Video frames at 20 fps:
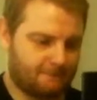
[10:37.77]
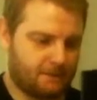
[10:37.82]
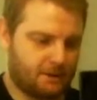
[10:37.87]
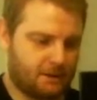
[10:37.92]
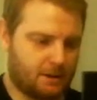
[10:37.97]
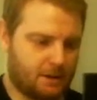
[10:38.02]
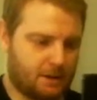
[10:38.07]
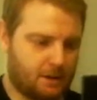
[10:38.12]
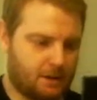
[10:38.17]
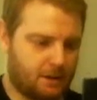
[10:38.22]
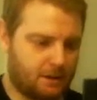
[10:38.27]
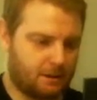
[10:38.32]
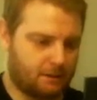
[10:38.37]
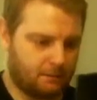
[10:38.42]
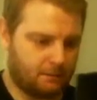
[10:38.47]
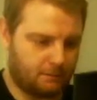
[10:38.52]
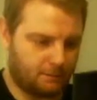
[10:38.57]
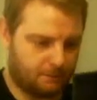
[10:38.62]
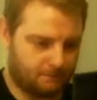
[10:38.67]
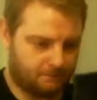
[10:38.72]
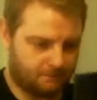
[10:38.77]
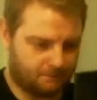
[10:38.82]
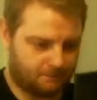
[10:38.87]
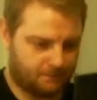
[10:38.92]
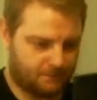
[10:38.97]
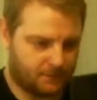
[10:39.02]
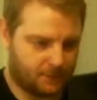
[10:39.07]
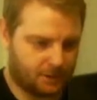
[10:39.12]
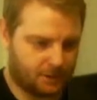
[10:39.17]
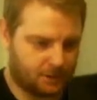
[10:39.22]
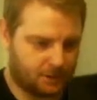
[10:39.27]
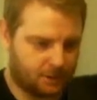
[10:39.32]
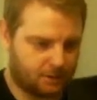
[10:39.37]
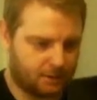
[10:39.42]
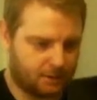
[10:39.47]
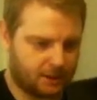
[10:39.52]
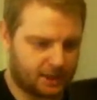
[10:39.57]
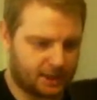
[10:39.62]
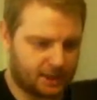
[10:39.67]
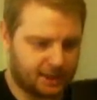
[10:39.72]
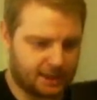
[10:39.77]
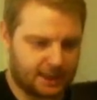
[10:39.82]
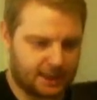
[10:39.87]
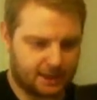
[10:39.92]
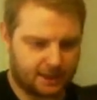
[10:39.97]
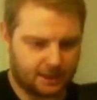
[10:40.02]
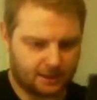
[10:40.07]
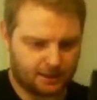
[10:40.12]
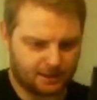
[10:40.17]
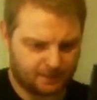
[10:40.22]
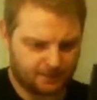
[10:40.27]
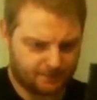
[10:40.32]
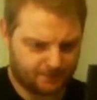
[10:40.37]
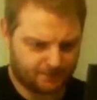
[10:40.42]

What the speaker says: and you slot it together